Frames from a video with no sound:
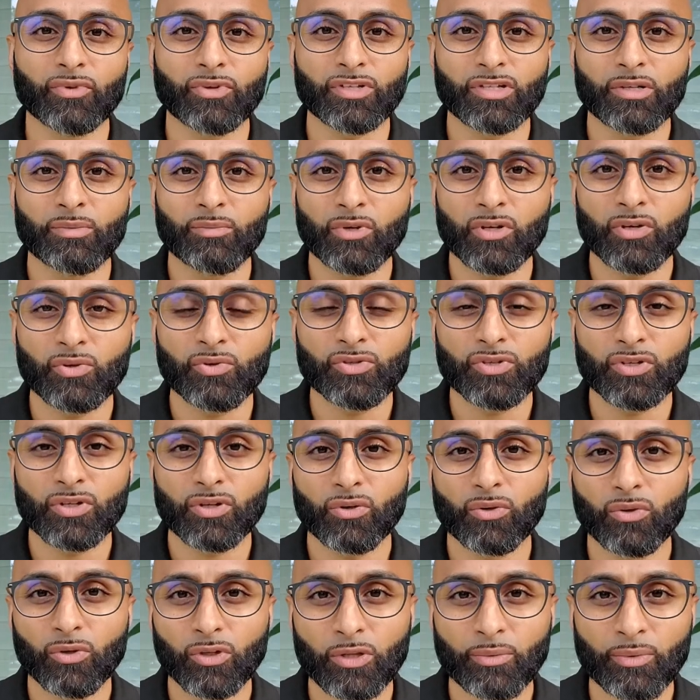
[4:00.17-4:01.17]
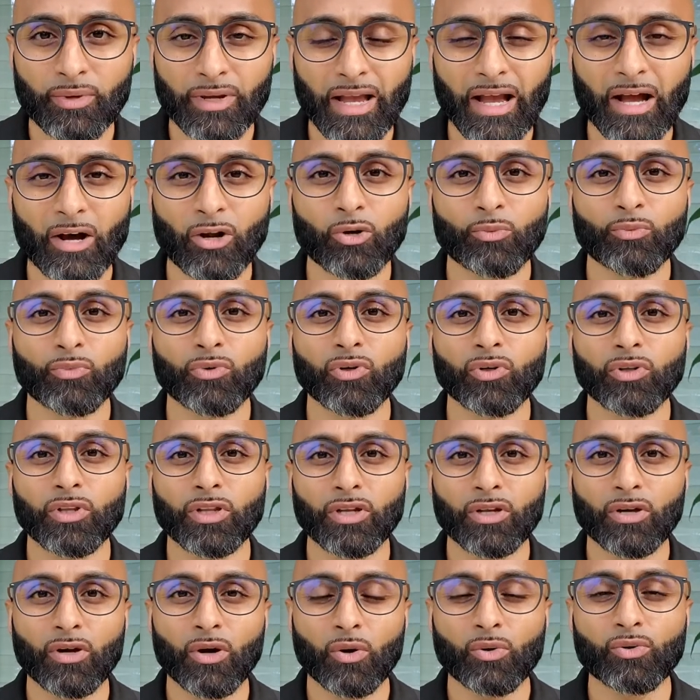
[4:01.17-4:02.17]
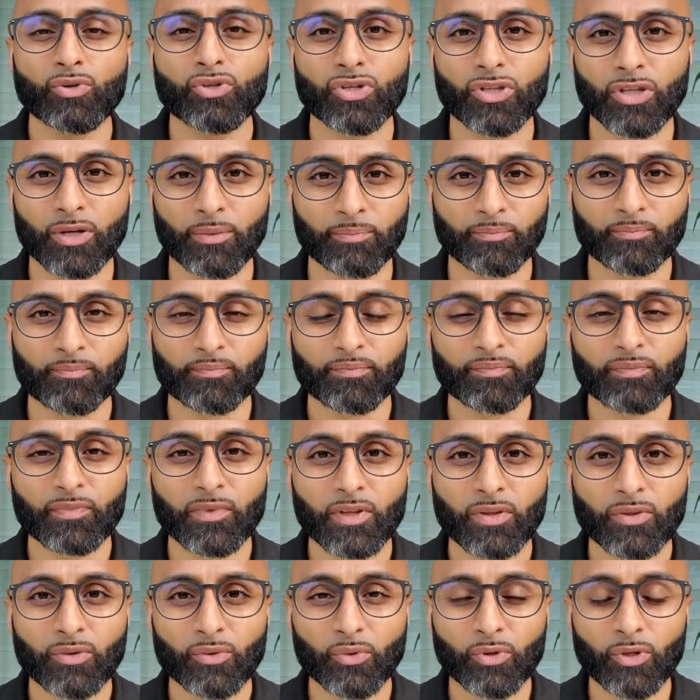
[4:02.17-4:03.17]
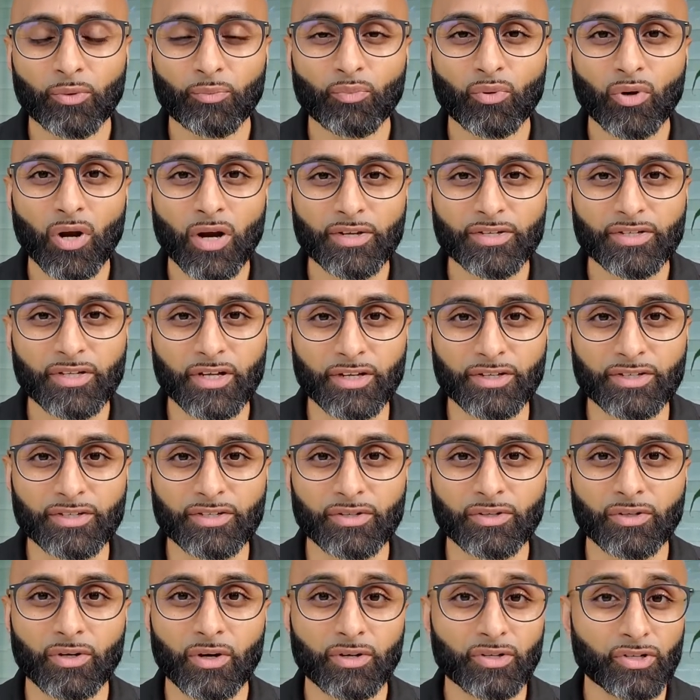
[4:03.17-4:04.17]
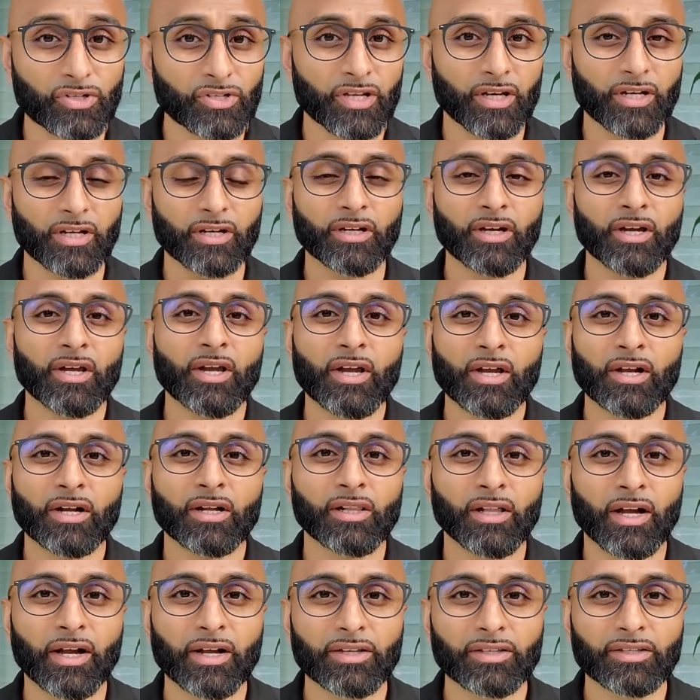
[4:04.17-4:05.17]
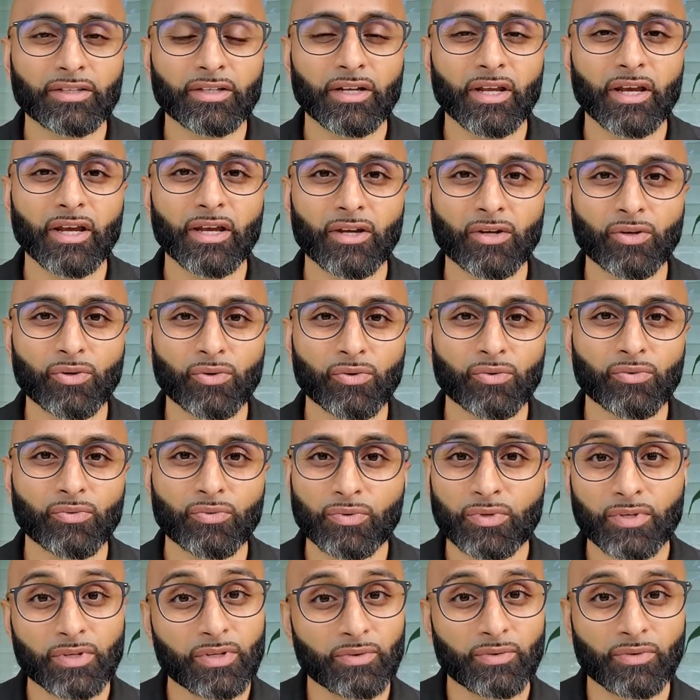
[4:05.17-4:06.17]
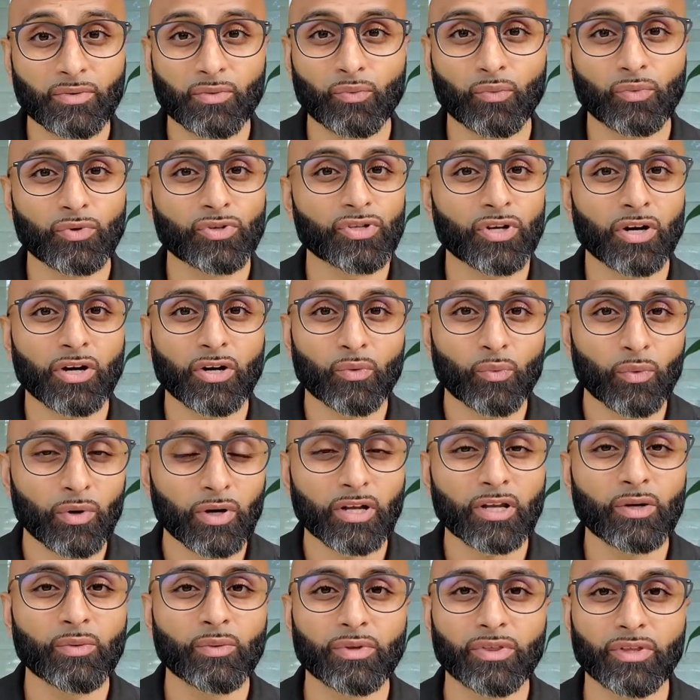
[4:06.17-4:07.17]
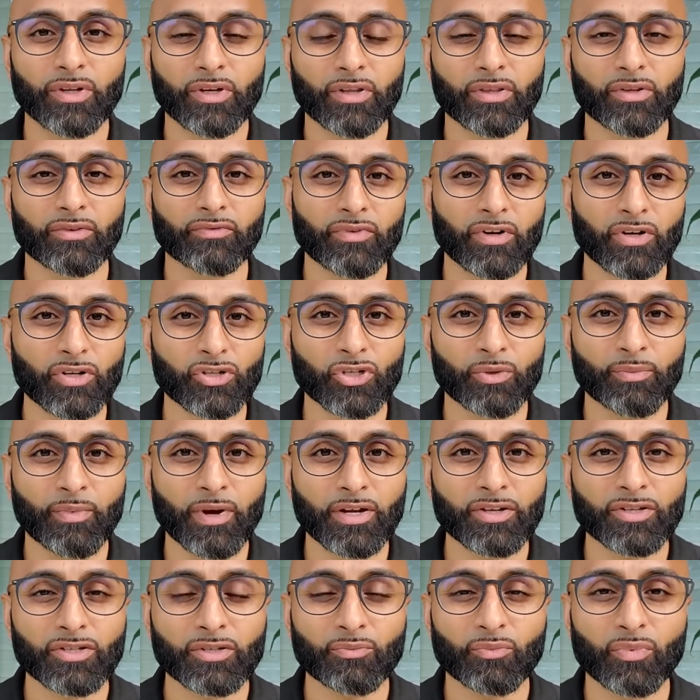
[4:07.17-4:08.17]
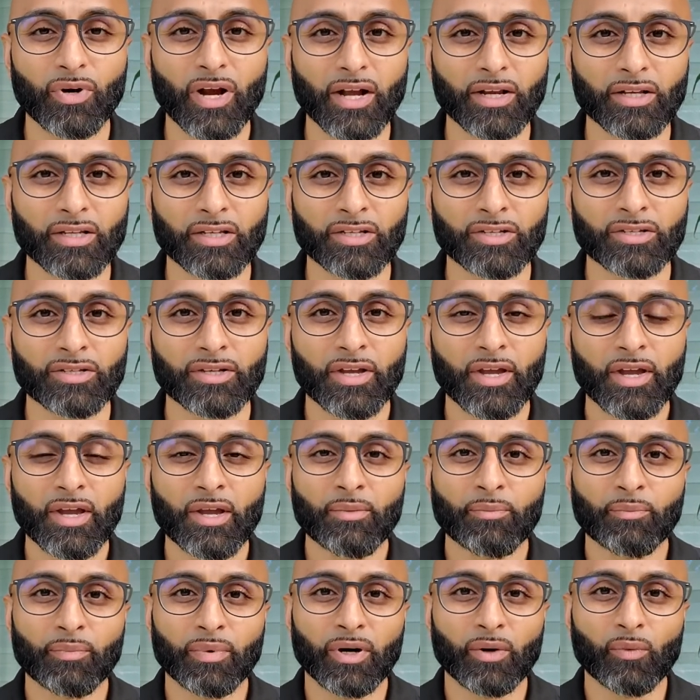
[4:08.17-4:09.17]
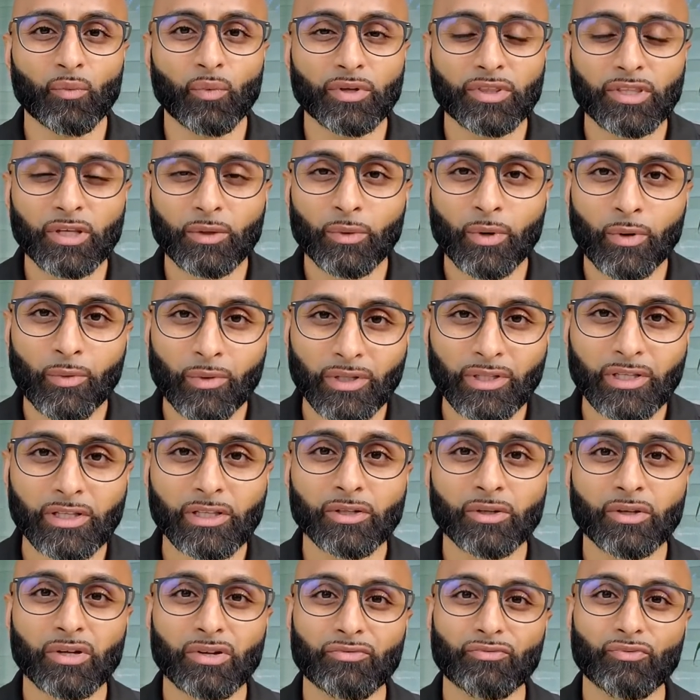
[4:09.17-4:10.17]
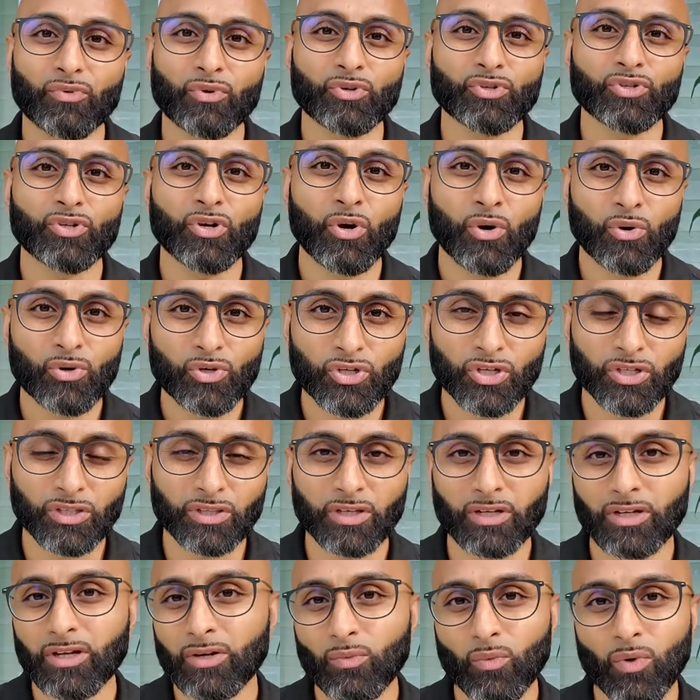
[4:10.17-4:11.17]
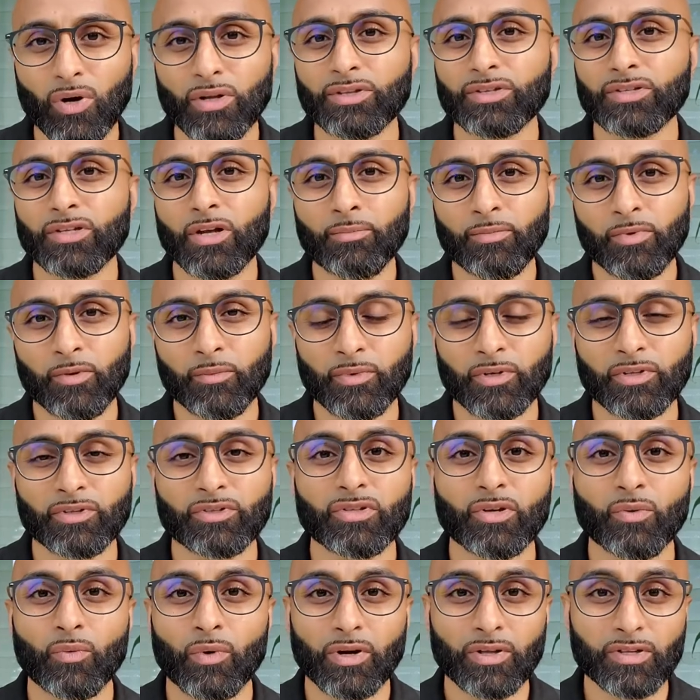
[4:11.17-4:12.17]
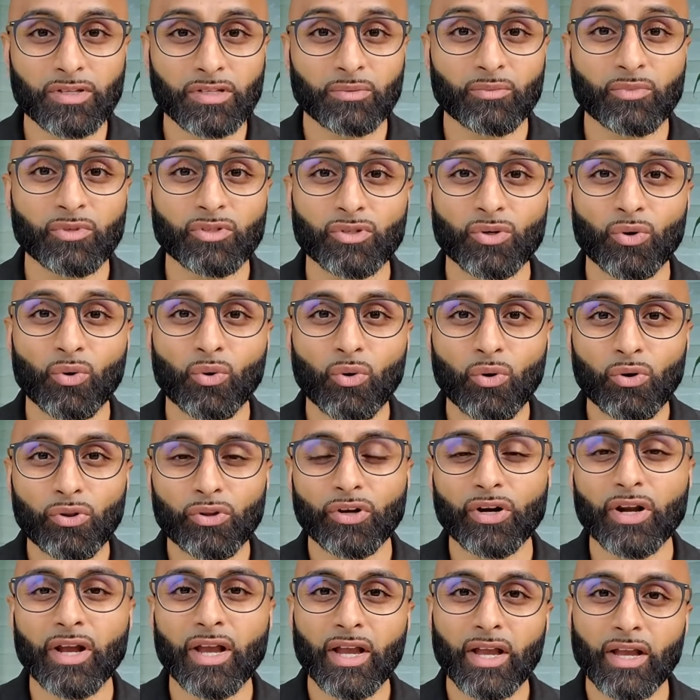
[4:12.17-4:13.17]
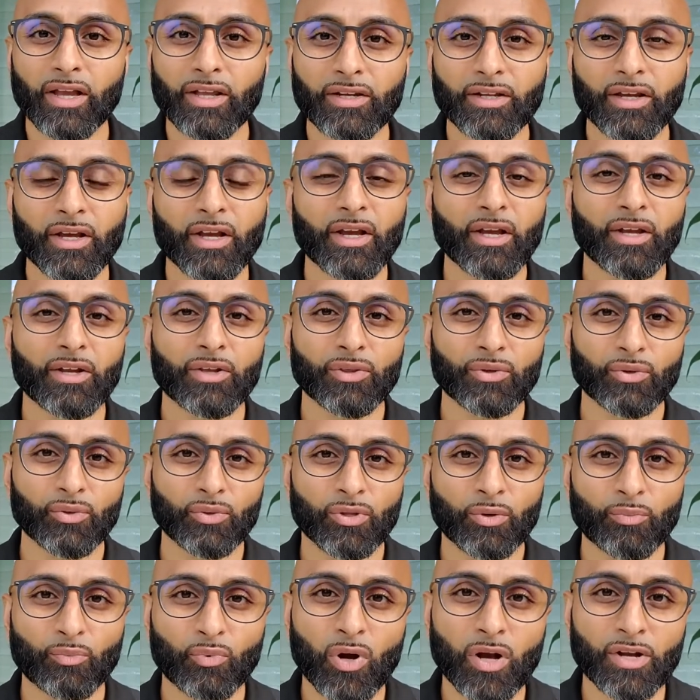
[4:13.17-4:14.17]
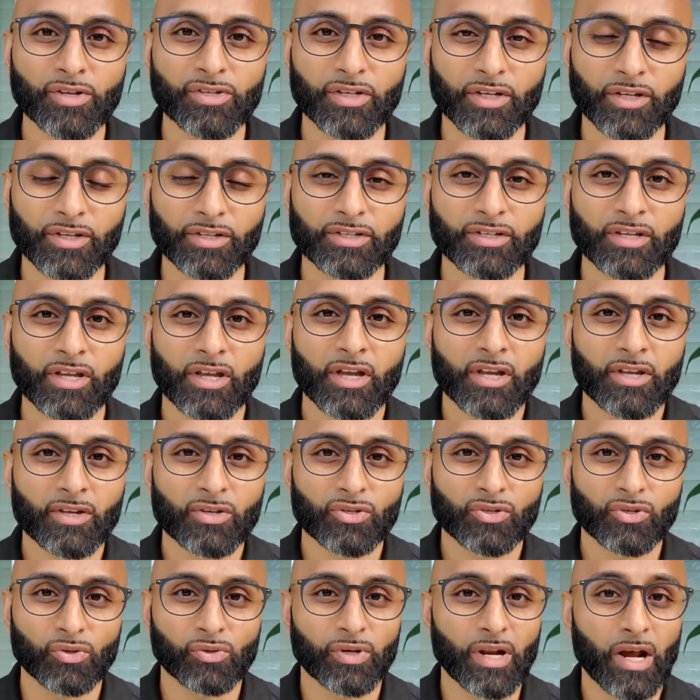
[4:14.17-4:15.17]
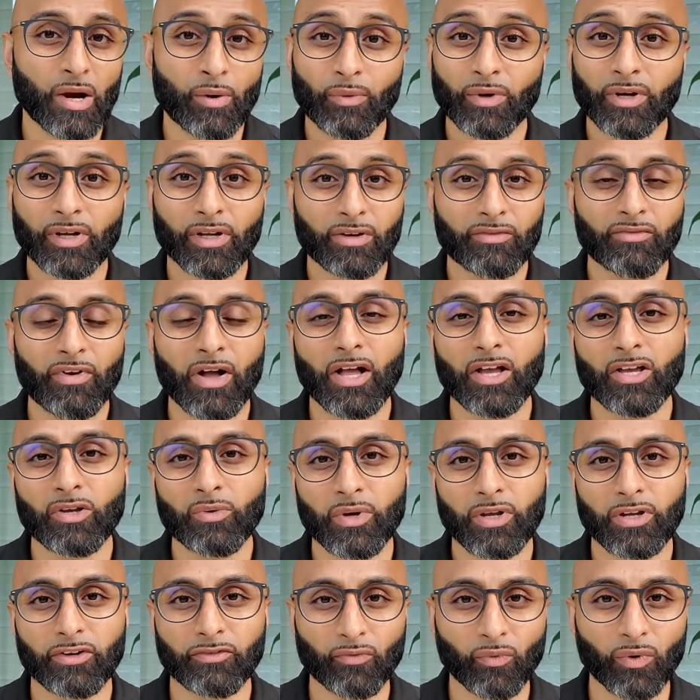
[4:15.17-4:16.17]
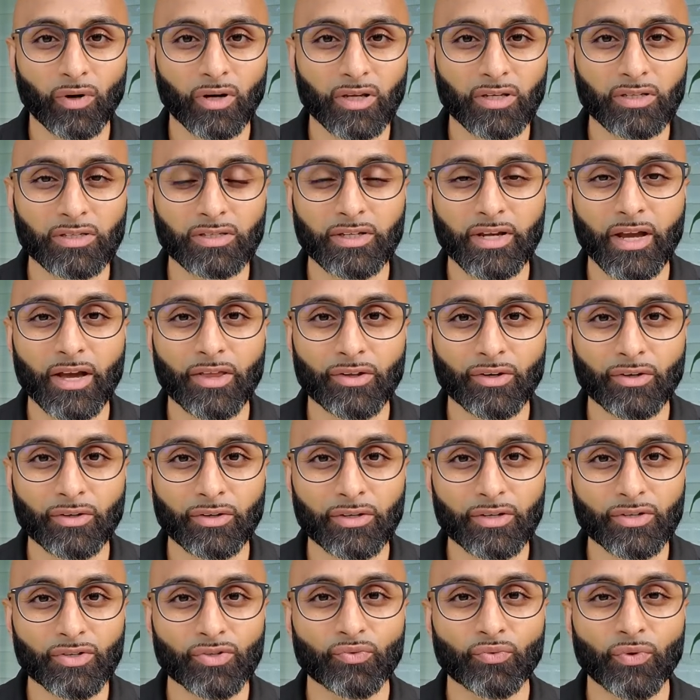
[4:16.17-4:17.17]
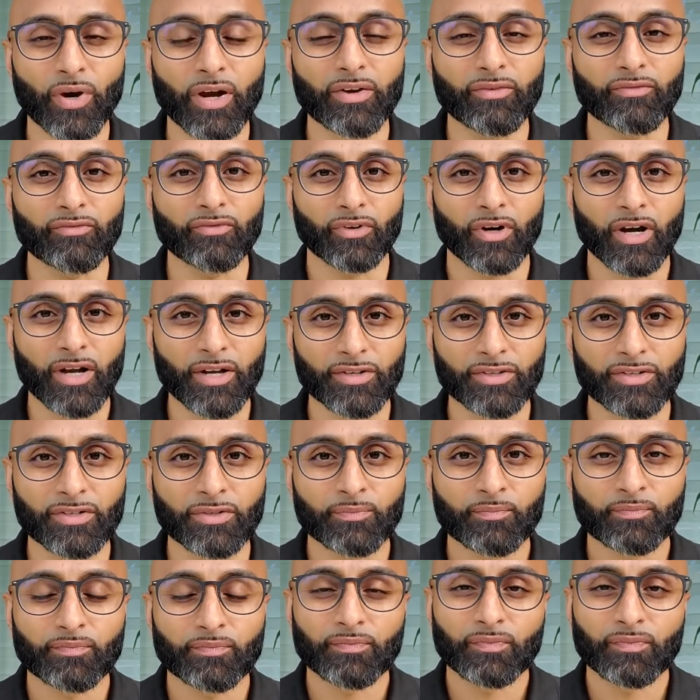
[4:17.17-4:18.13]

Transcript: somebody who's going to hold them accountable and coach them through the process? I just had a client today who started working with another functional medicine practice, but what they were really looking for is coaching. They didn't want supplements. They wanted someone to hold their hand through the process. So now we're going to evaluate if working together is right for us.